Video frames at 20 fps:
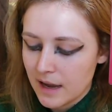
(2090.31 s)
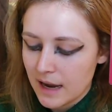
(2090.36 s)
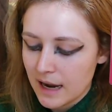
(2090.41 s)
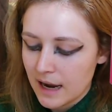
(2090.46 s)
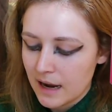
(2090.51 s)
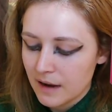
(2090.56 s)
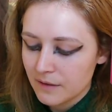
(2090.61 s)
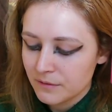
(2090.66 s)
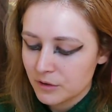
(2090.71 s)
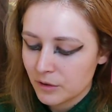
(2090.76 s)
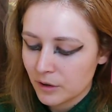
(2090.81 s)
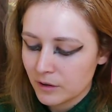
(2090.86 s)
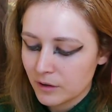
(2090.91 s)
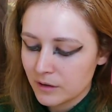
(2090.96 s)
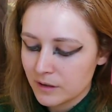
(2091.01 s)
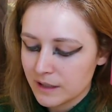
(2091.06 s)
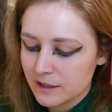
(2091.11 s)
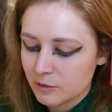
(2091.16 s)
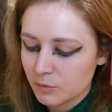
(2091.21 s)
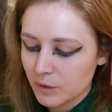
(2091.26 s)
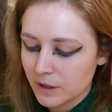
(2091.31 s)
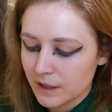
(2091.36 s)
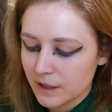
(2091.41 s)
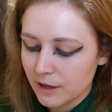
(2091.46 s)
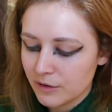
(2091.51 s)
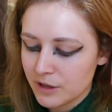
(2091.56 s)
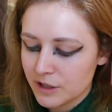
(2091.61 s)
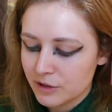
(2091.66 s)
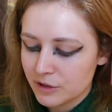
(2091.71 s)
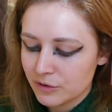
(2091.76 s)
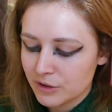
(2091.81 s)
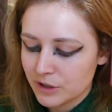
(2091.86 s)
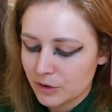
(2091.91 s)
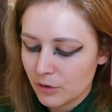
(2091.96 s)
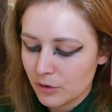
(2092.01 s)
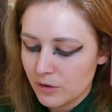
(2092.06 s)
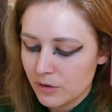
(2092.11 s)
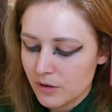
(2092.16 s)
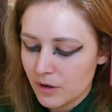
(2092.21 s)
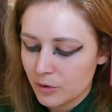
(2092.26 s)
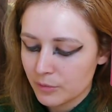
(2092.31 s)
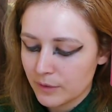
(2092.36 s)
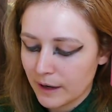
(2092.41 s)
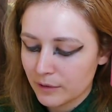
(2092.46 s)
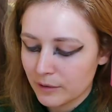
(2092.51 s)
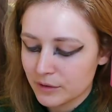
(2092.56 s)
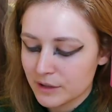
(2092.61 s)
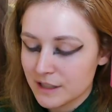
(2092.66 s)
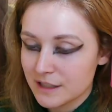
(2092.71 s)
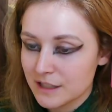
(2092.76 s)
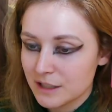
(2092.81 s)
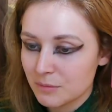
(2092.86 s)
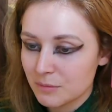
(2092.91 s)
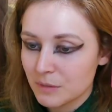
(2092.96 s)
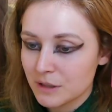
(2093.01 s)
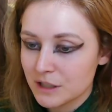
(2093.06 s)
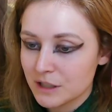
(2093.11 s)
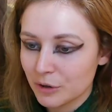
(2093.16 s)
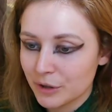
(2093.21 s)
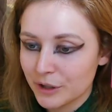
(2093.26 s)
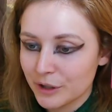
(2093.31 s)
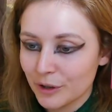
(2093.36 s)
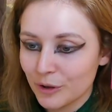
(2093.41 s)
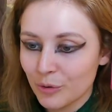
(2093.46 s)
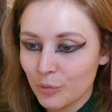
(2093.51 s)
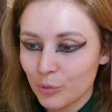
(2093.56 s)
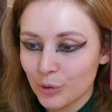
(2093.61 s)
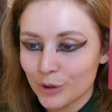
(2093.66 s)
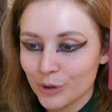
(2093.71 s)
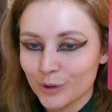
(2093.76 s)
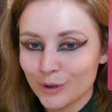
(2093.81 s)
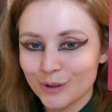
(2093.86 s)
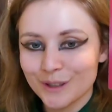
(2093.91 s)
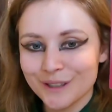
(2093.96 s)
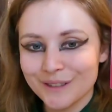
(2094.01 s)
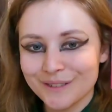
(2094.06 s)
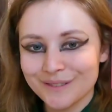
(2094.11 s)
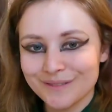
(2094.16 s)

After all, it's what carries your soul around in this material world.